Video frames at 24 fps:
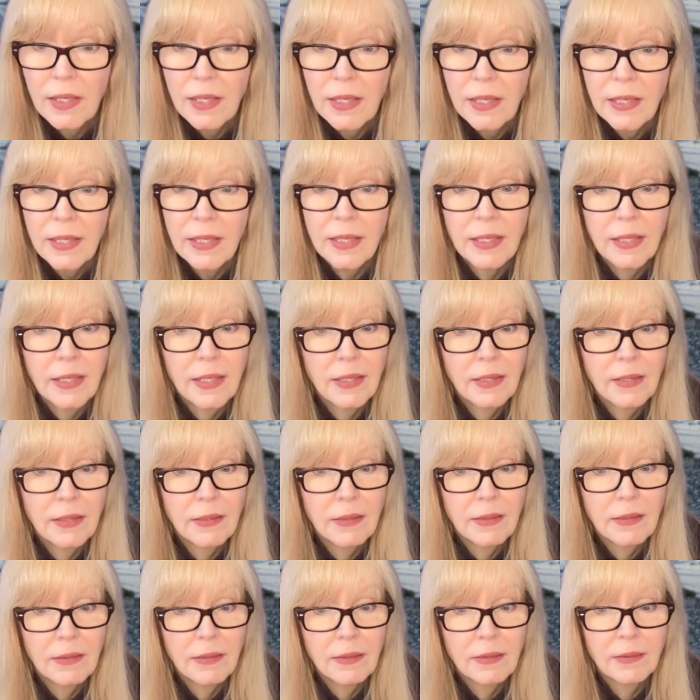he
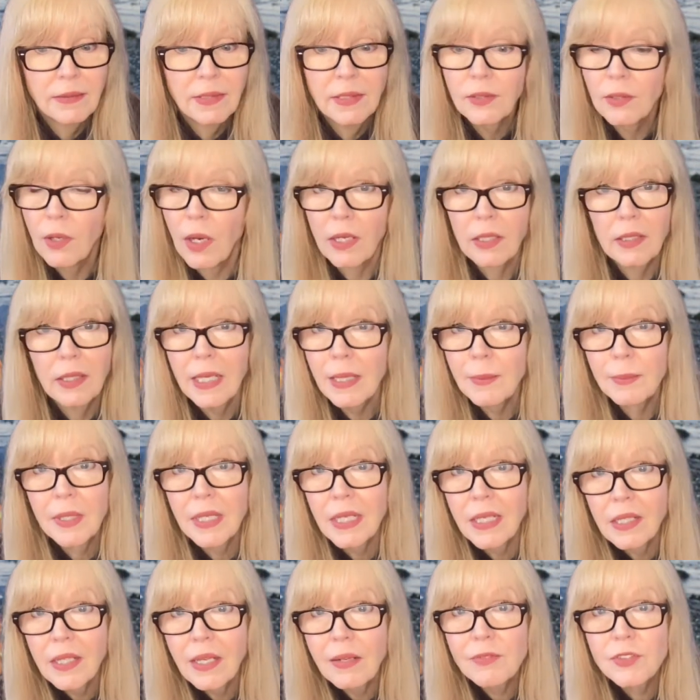did not claim that he
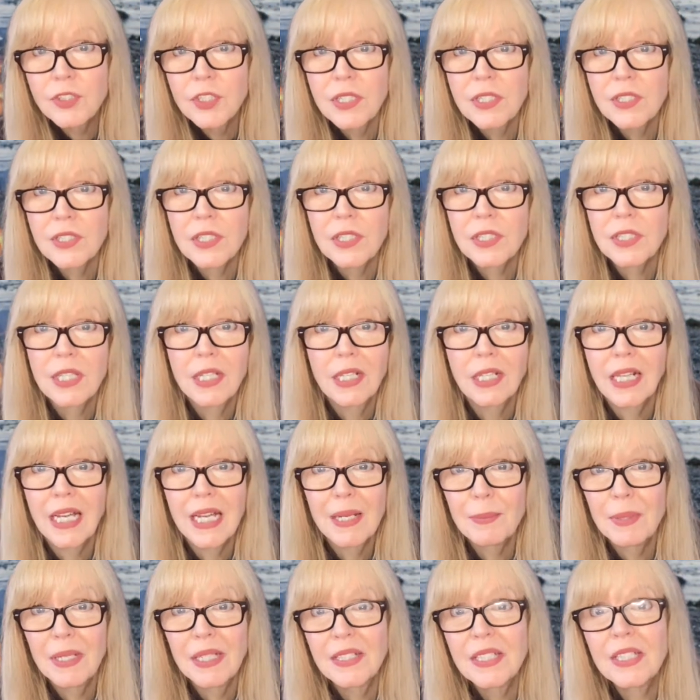loved Jesus. He
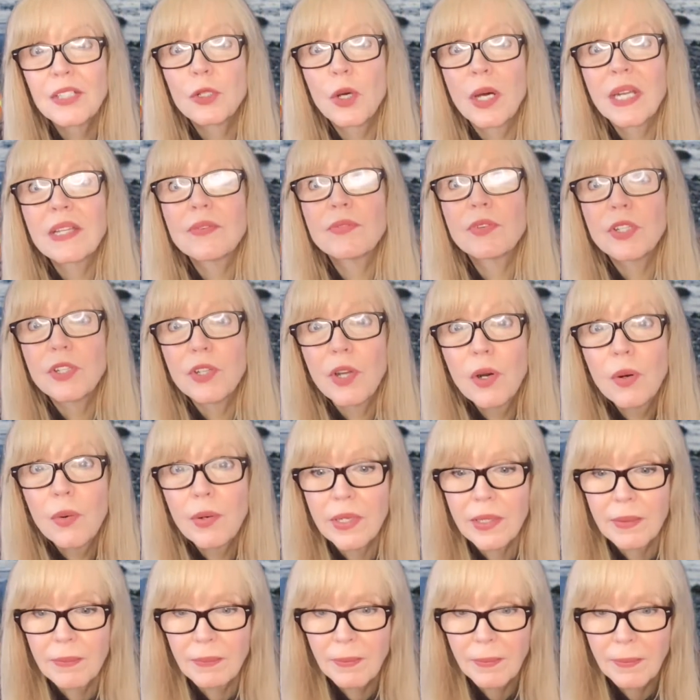claimed he did not even know
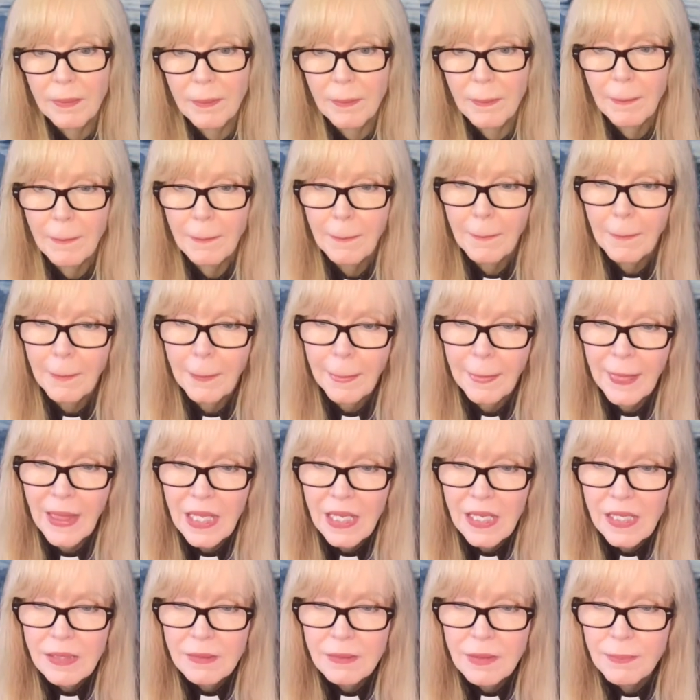him.
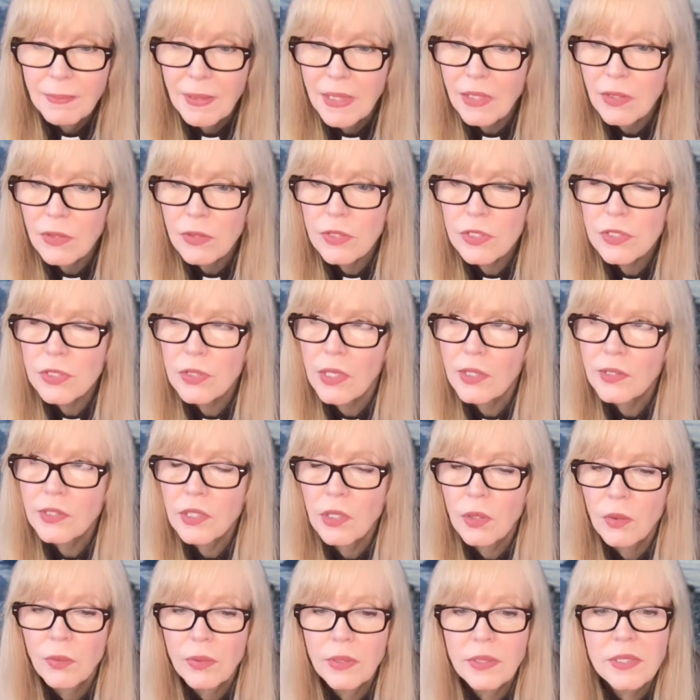But Peter is not the
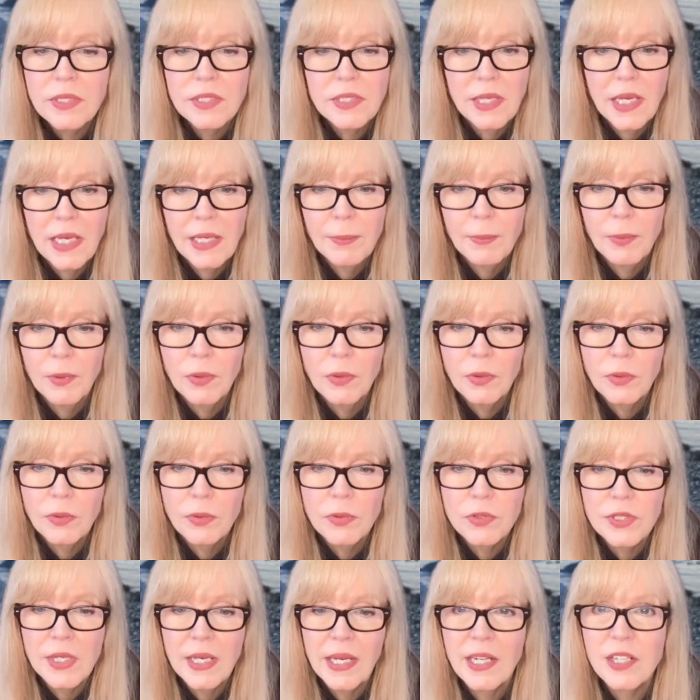only disciple
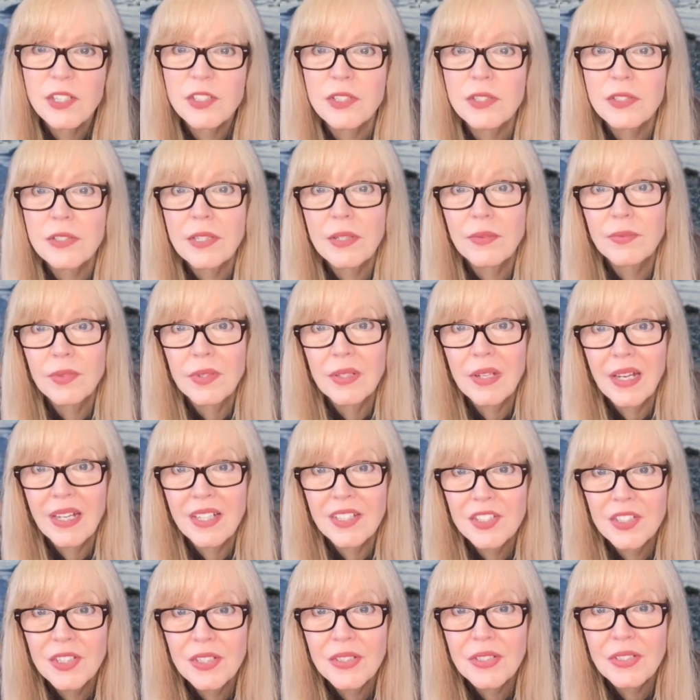whose actions have denied
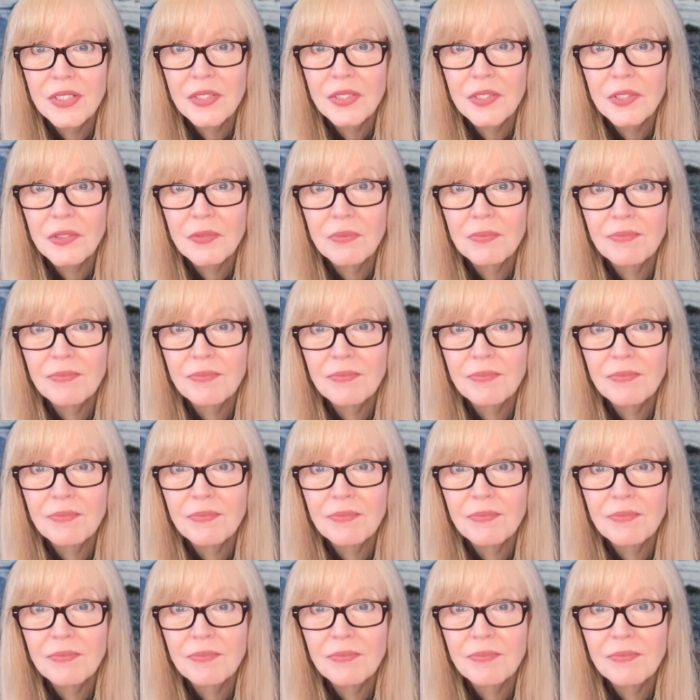Jesus.